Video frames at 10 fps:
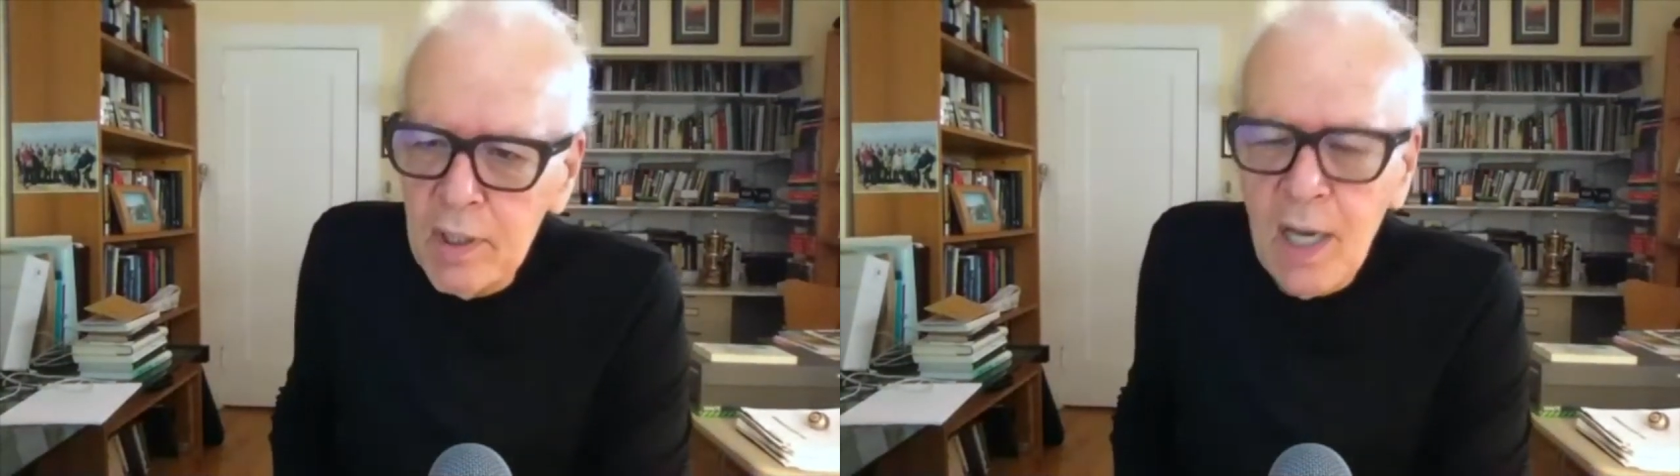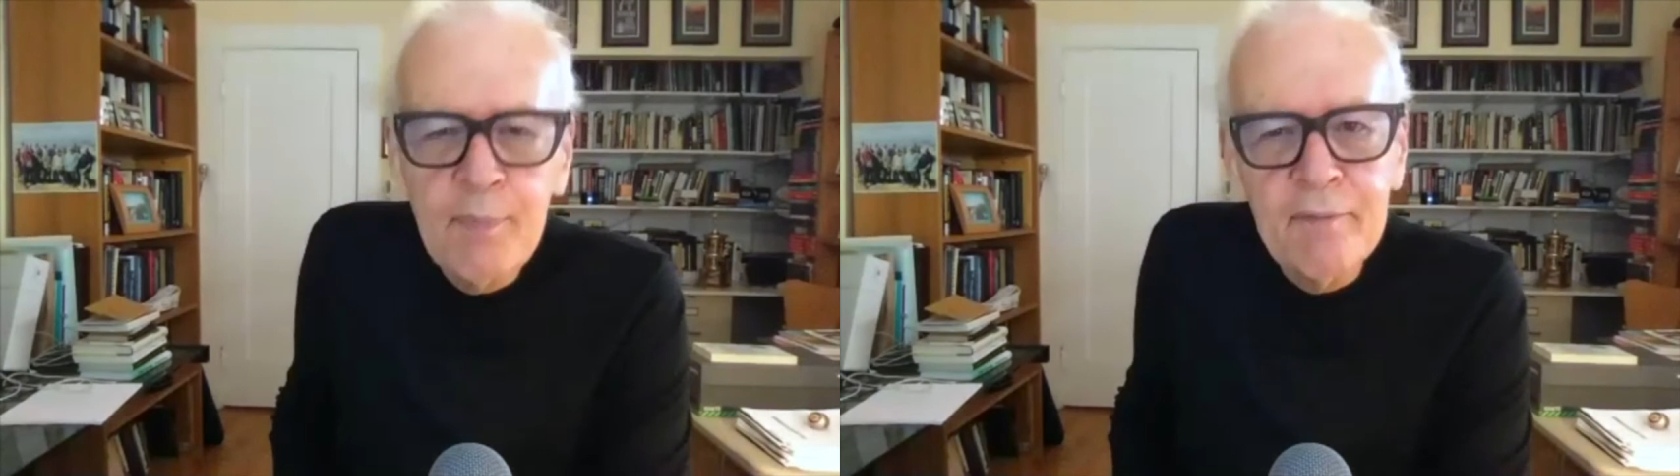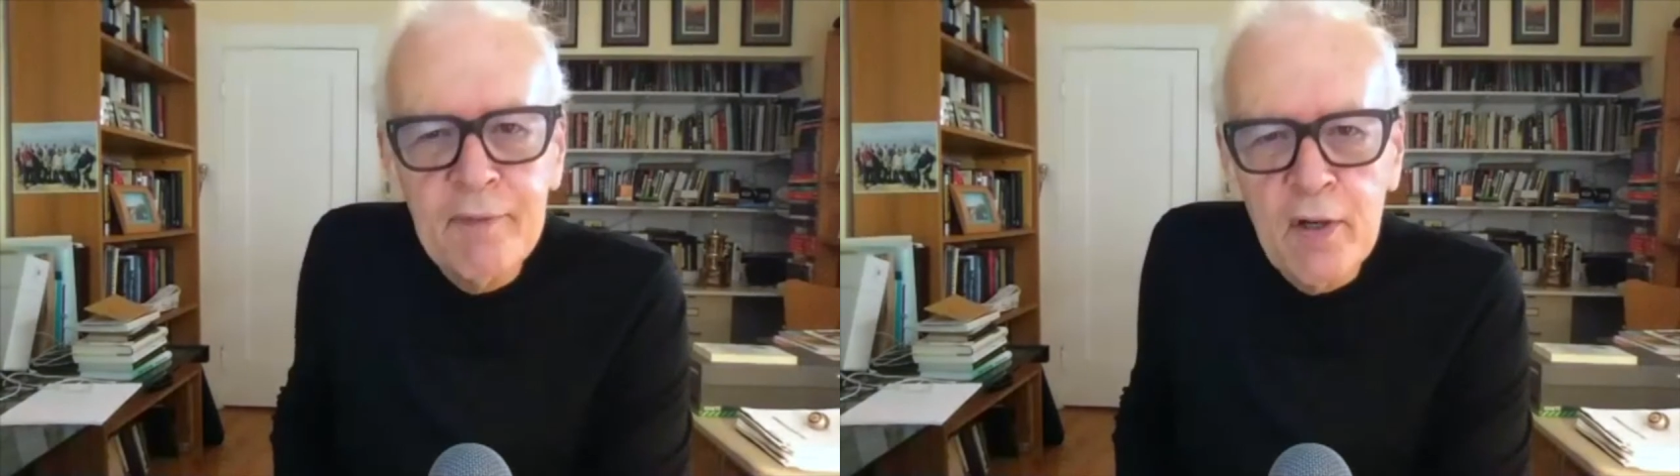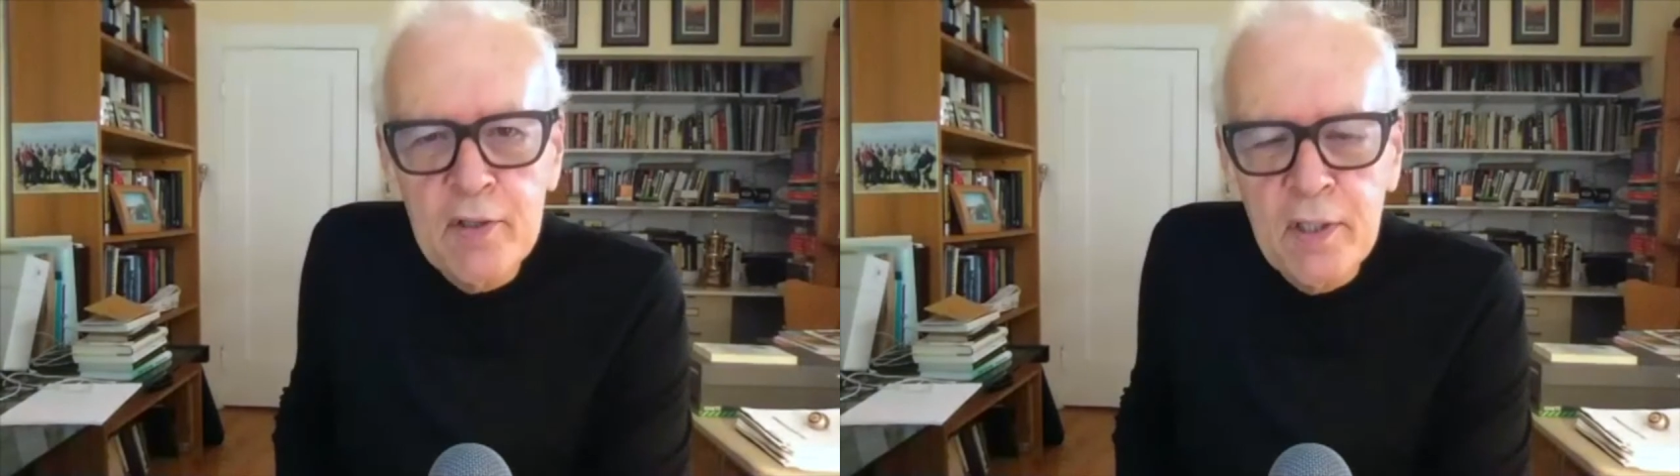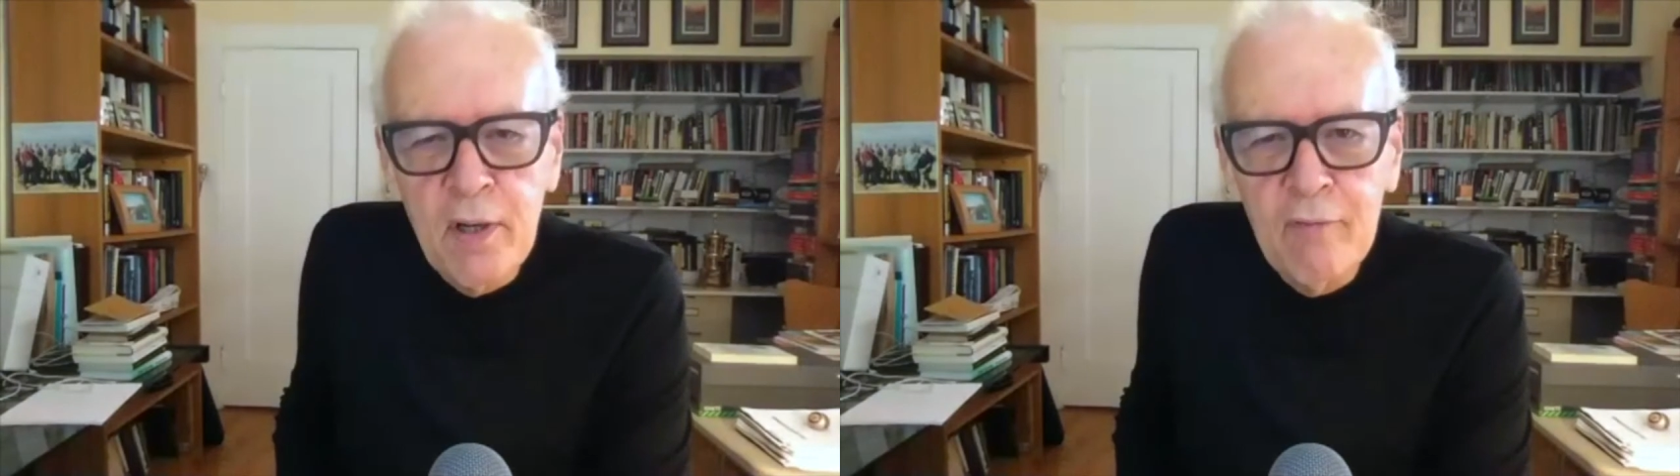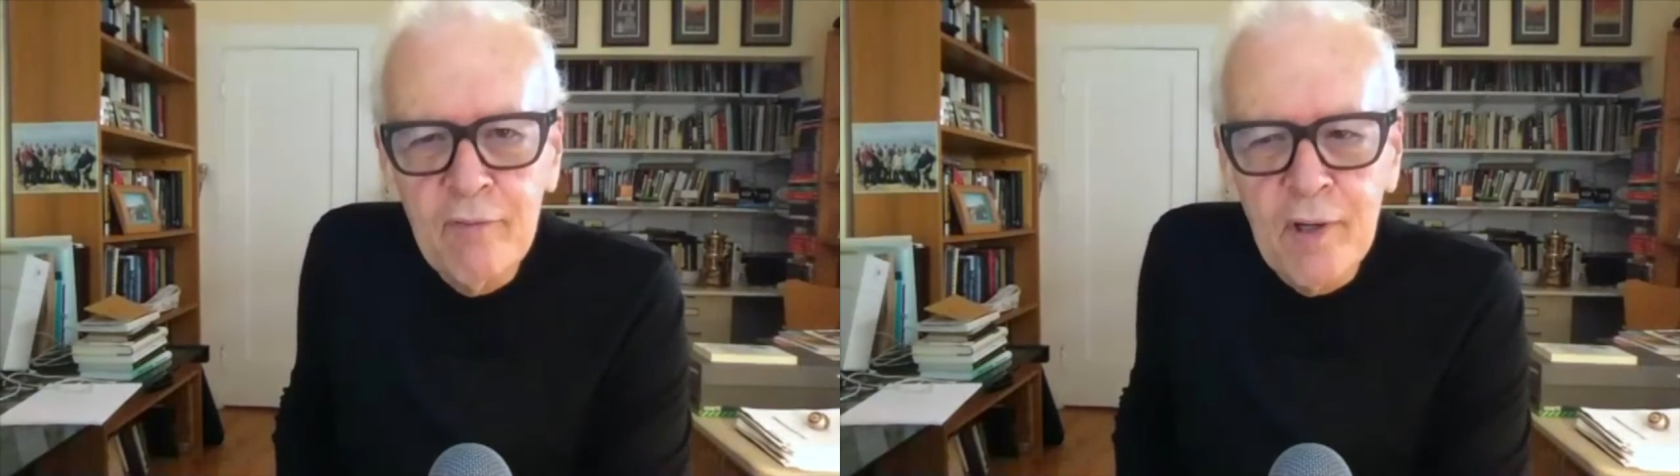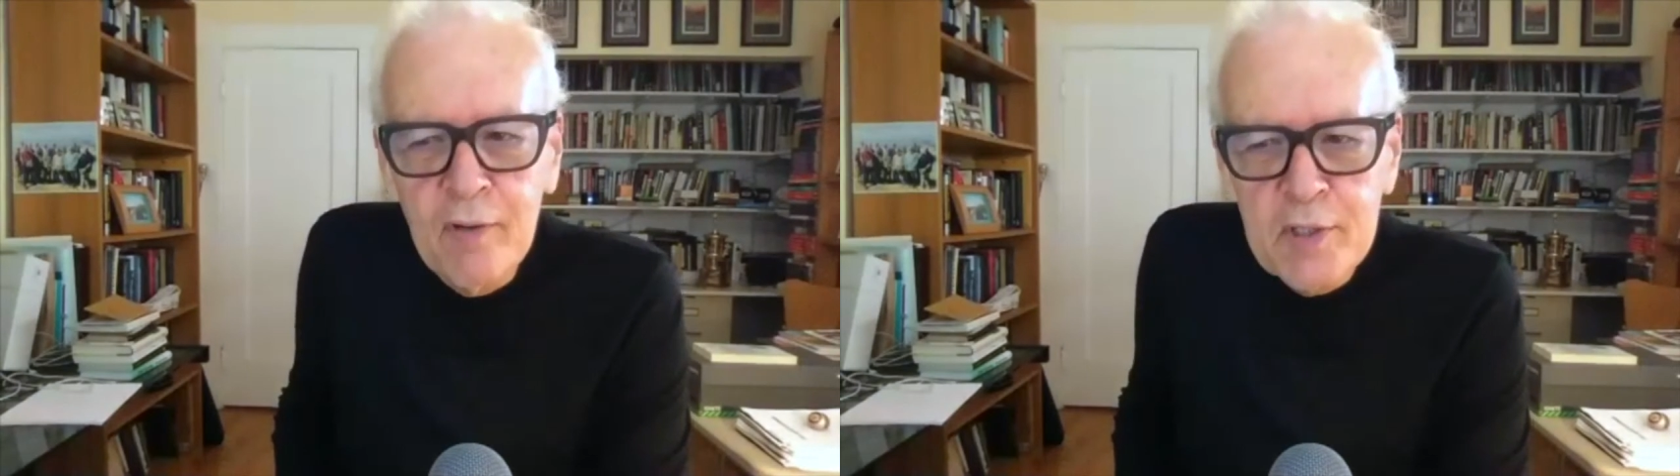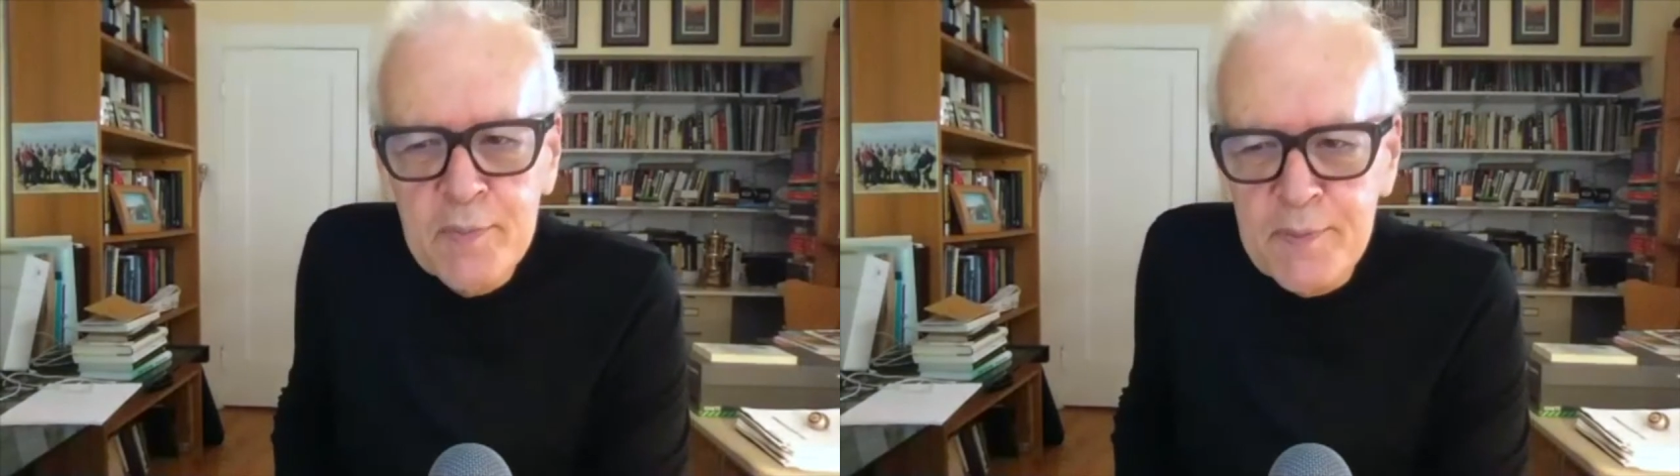couple of years ago for a
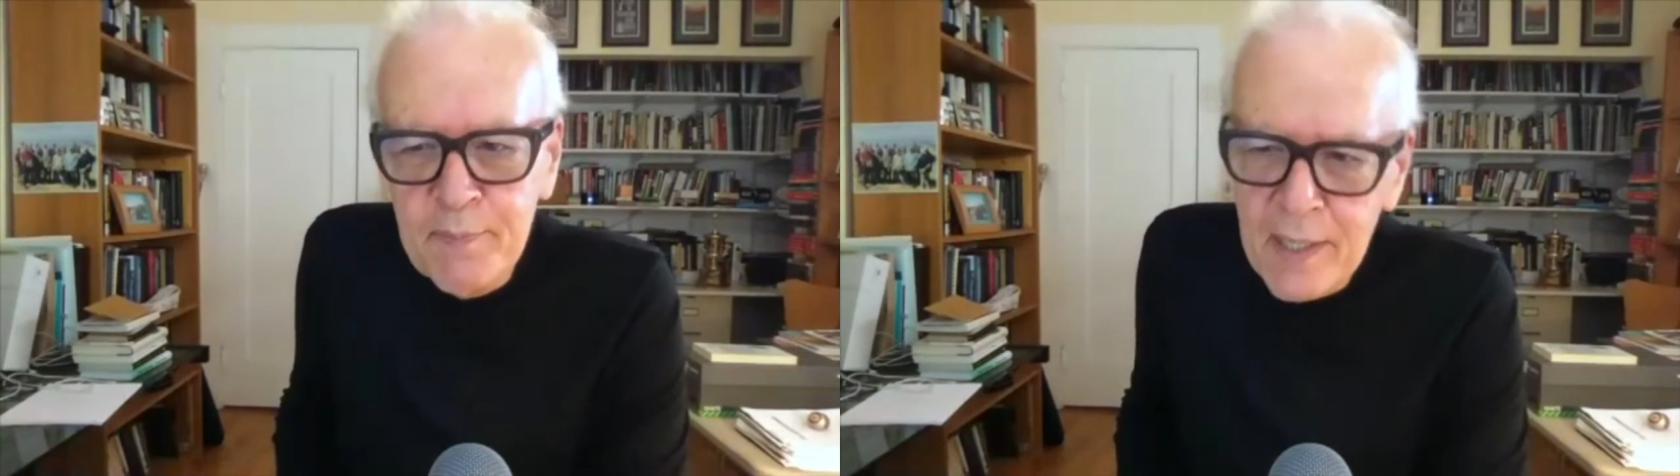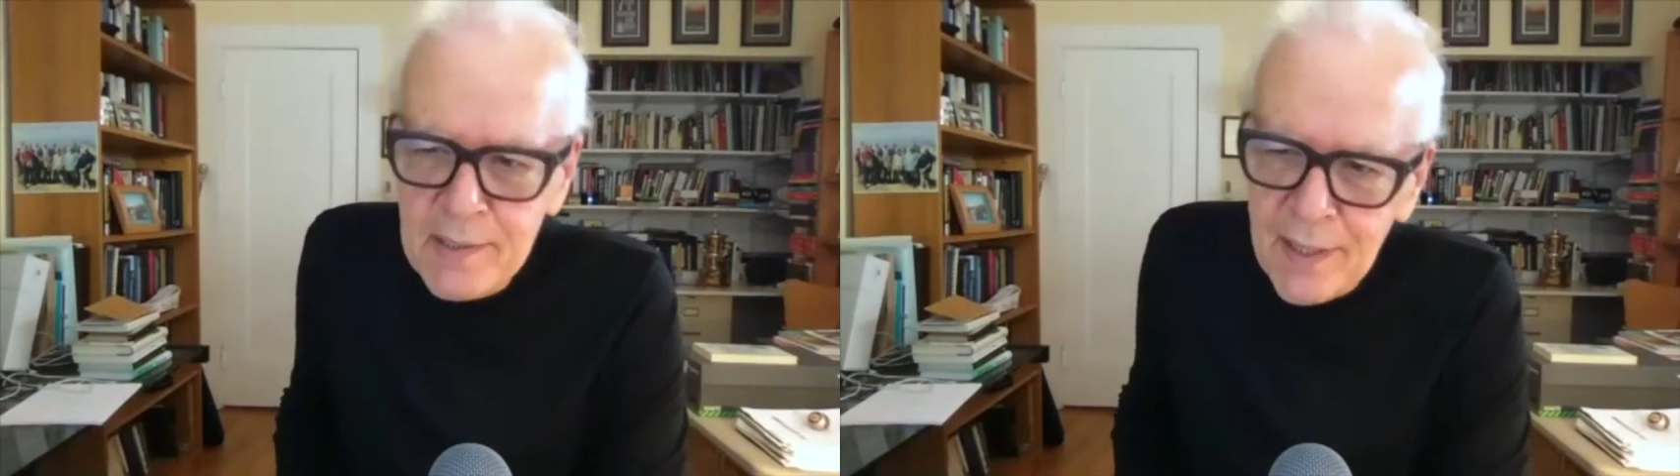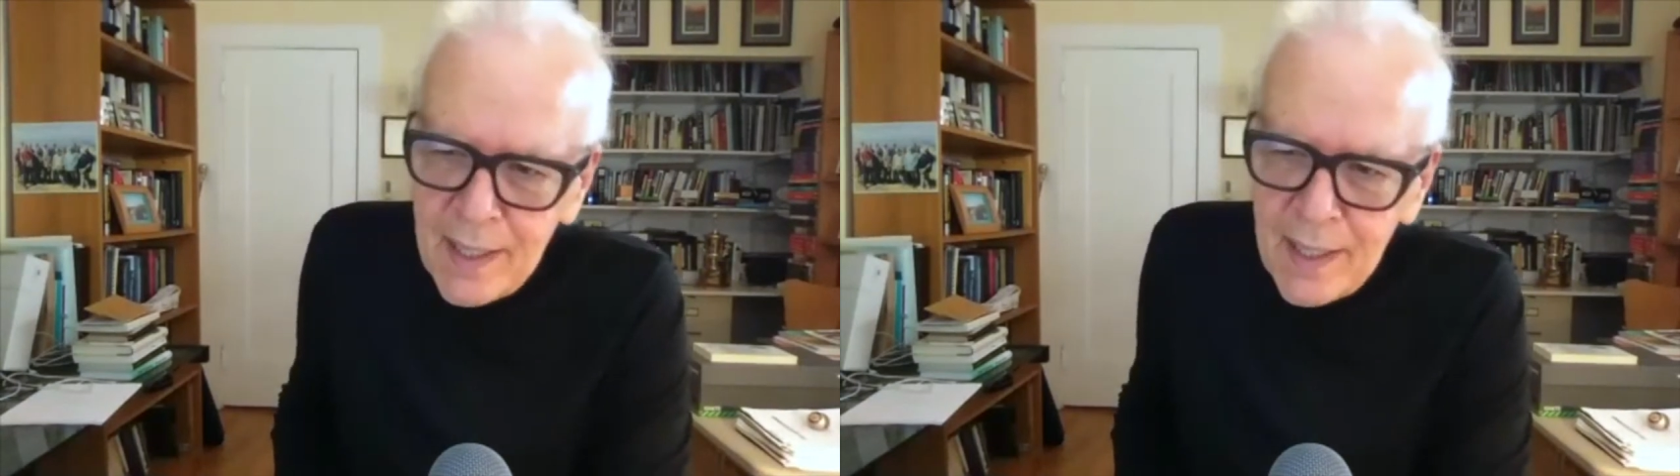Christmas present.